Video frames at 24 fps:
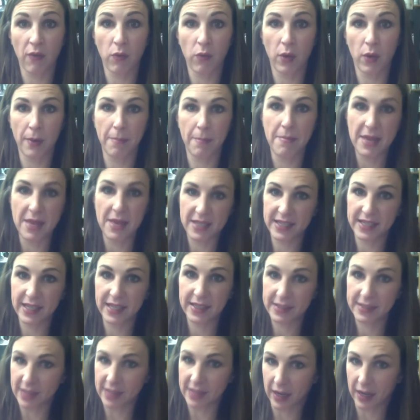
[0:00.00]
one missing
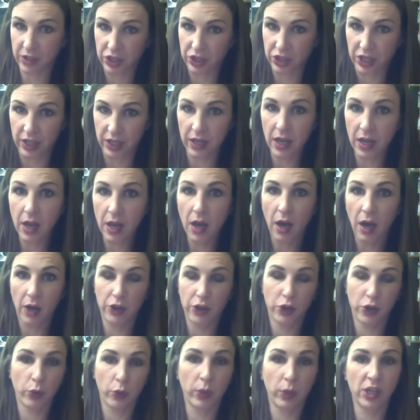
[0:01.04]
section on
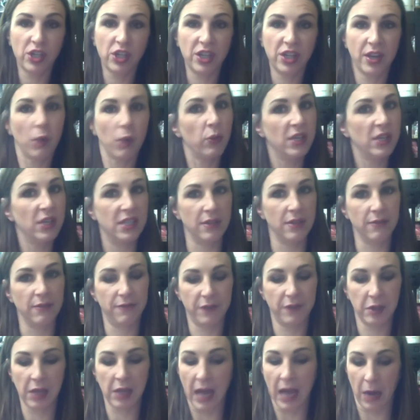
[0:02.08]
your worksheet that we didn't
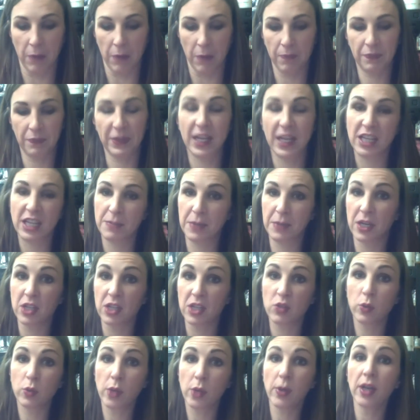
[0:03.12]
fill out. That's because
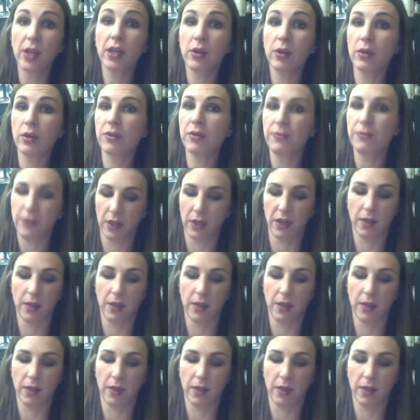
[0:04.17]
we want you to fill in the